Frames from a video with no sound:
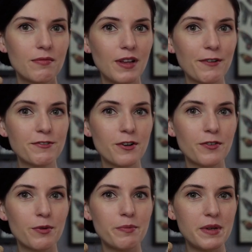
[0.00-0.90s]

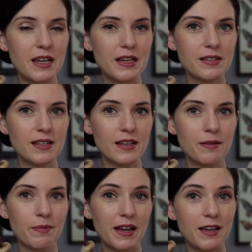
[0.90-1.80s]
leftover minis
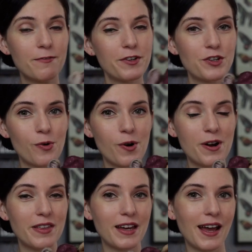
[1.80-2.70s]
in my
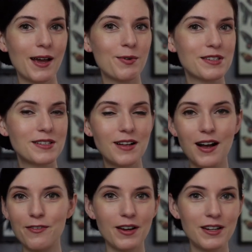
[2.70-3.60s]
inventory that
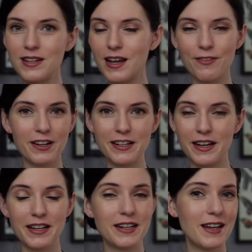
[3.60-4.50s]
I'm never gonna
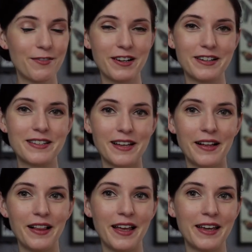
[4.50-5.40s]
dye, never gonna sell,